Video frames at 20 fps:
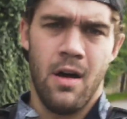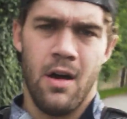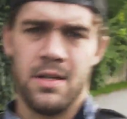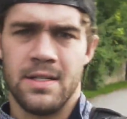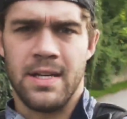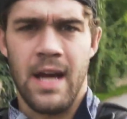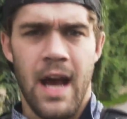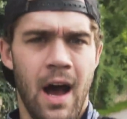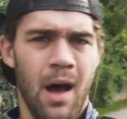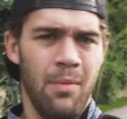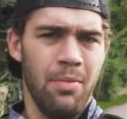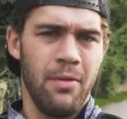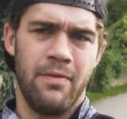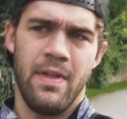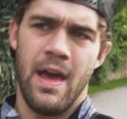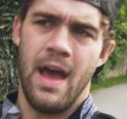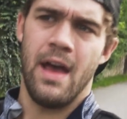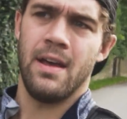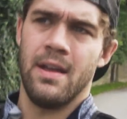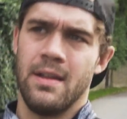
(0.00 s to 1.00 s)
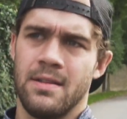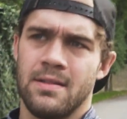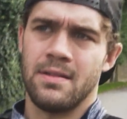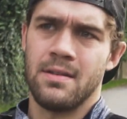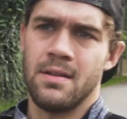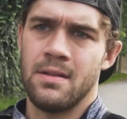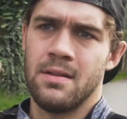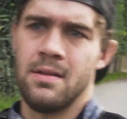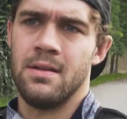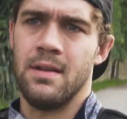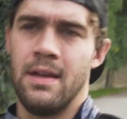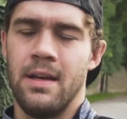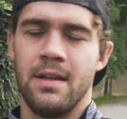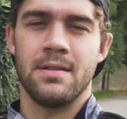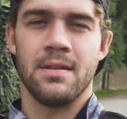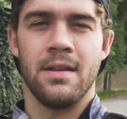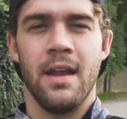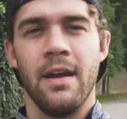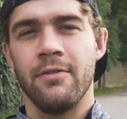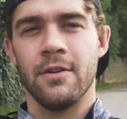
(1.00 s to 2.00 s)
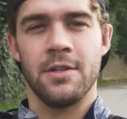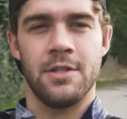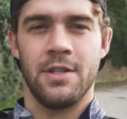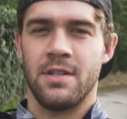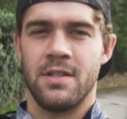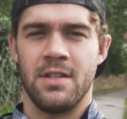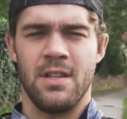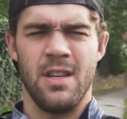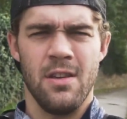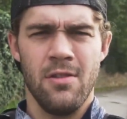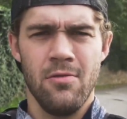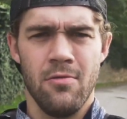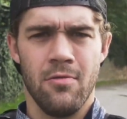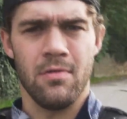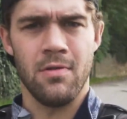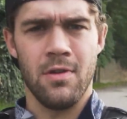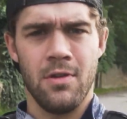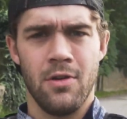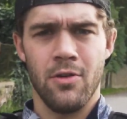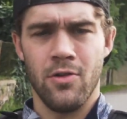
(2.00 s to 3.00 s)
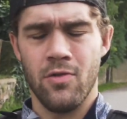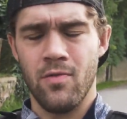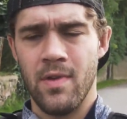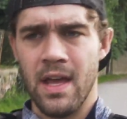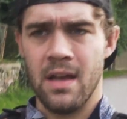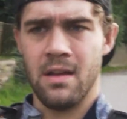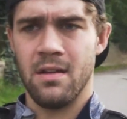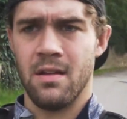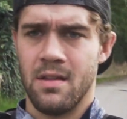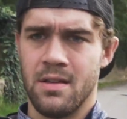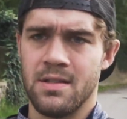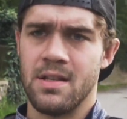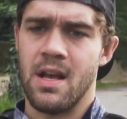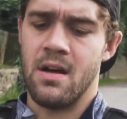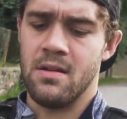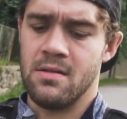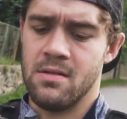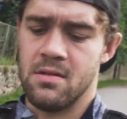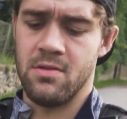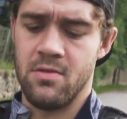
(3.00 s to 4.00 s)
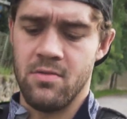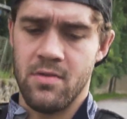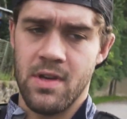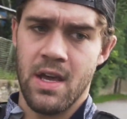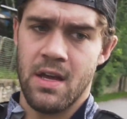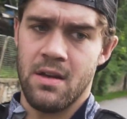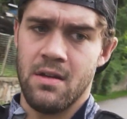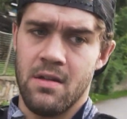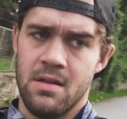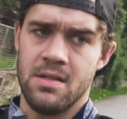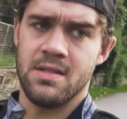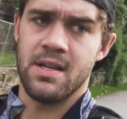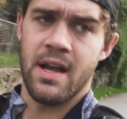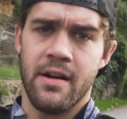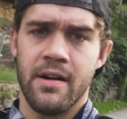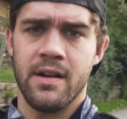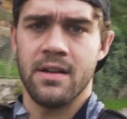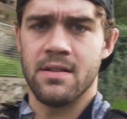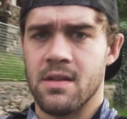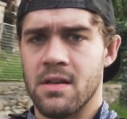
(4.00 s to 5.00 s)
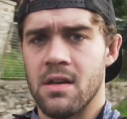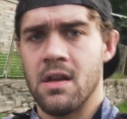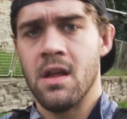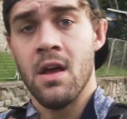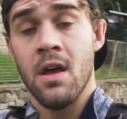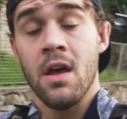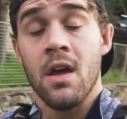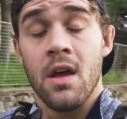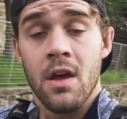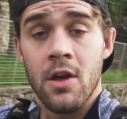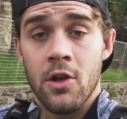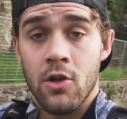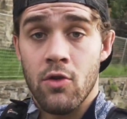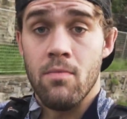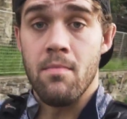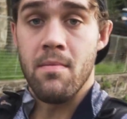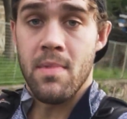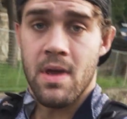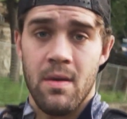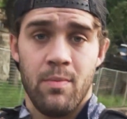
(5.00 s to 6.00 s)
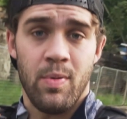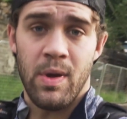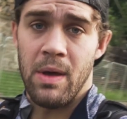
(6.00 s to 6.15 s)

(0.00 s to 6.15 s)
on top of that, it's never just you. You know, you get into these hostels, you get into these areas, and you meet